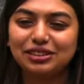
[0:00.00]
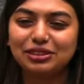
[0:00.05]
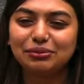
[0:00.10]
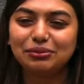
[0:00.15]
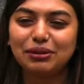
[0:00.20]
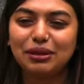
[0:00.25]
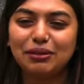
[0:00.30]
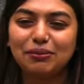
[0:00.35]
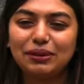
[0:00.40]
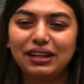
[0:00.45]

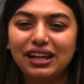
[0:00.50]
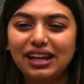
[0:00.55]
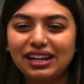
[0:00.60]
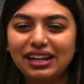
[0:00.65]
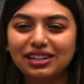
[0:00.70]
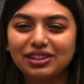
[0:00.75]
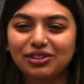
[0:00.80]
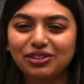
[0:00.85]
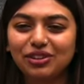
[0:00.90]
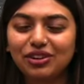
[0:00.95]
You people
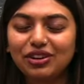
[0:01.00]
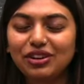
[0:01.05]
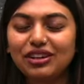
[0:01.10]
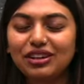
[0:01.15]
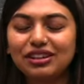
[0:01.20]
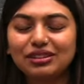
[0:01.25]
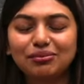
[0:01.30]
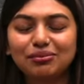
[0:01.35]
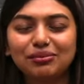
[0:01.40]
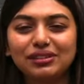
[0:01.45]
are, you
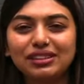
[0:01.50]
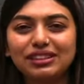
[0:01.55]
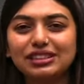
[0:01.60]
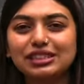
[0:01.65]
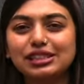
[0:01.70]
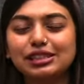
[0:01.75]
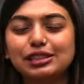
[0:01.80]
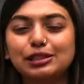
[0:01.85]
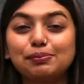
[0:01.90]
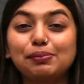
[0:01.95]
know,
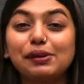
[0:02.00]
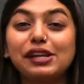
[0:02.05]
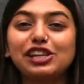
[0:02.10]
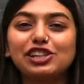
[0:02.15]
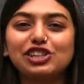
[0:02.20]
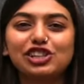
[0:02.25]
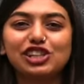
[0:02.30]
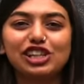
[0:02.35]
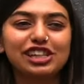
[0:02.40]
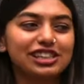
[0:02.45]

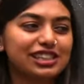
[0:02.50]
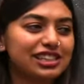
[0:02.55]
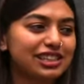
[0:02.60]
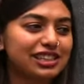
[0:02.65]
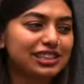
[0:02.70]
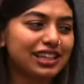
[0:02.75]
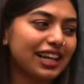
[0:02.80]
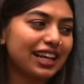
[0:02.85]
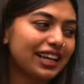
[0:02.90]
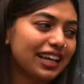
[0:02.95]

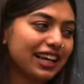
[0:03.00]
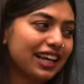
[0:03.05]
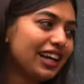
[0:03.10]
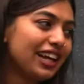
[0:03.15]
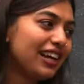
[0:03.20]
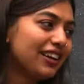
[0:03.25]
species, like,